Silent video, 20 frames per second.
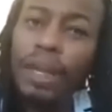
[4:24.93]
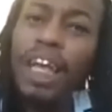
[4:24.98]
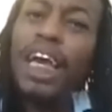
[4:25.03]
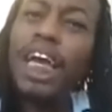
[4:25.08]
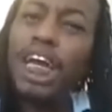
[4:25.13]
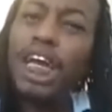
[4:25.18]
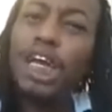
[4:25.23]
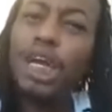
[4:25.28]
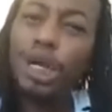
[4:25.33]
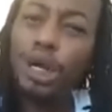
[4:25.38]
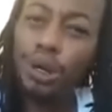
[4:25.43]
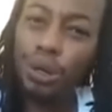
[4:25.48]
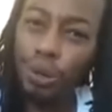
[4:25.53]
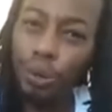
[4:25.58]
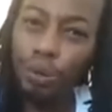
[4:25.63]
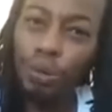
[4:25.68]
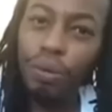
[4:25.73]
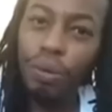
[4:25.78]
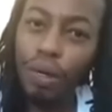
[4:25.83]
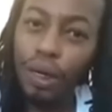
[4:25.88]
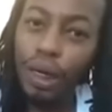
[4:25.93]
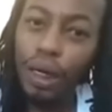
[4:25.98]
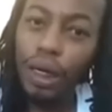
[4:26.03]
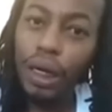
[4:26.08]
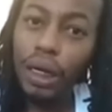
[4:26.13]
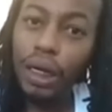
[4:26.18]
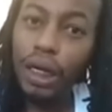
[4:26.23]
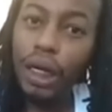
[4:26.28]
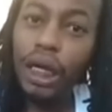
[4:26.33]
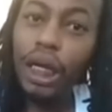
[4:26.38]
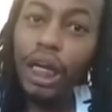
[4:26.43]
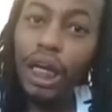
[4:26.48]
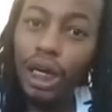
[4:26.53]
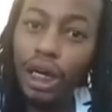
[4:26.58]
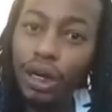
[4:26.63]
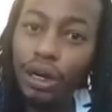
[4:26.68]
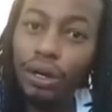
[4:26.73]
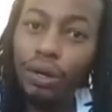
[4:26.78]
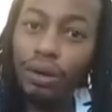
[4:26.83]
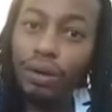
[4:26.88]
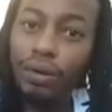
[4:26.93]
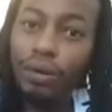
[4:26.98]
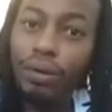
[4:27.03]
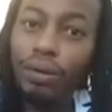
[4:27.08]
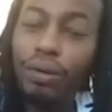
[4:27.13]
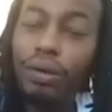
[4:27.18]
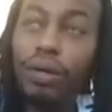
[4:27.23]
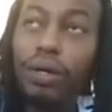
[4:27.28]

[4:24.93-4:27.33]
He knew. He knew.